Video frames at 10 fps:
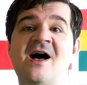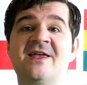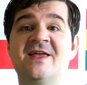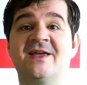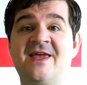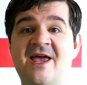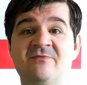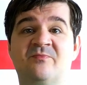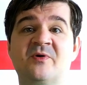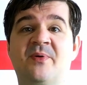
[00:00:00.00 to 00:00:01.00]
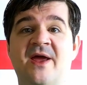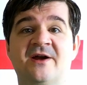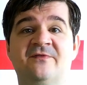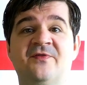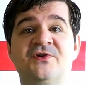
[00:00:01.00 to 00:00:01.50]
I again
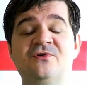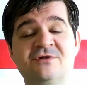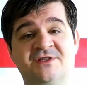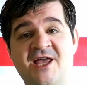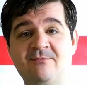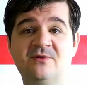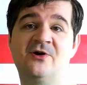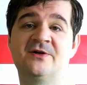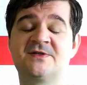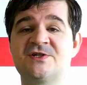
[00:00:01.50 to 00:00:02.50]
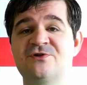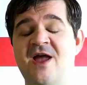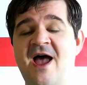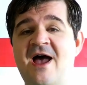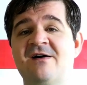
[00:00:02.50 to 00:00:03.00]
prepared for you a tabloid so
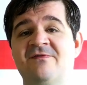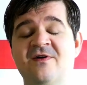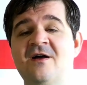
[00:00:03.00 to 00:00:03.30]
you have,